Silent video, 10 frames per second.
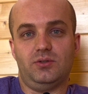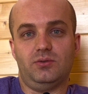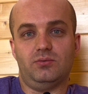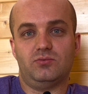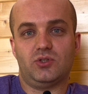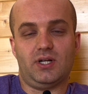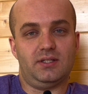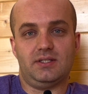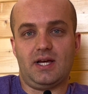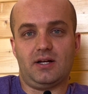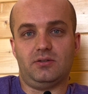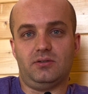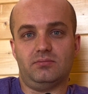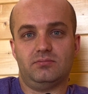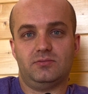to trying to
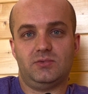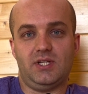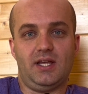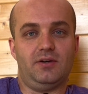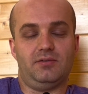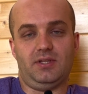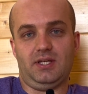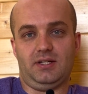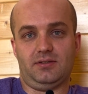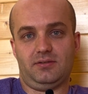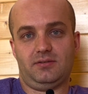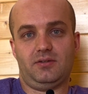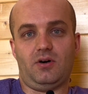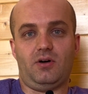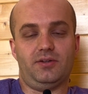tackle 10 different things
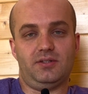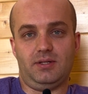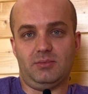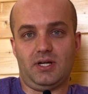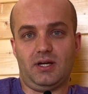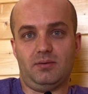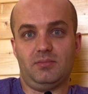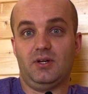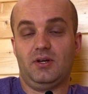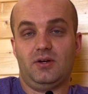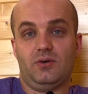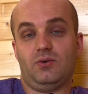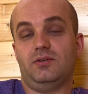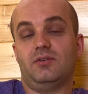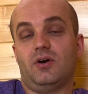all at the same time,
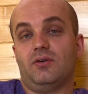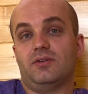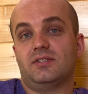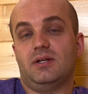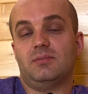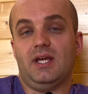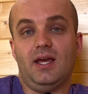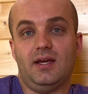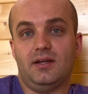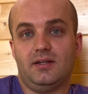or even all in the same day.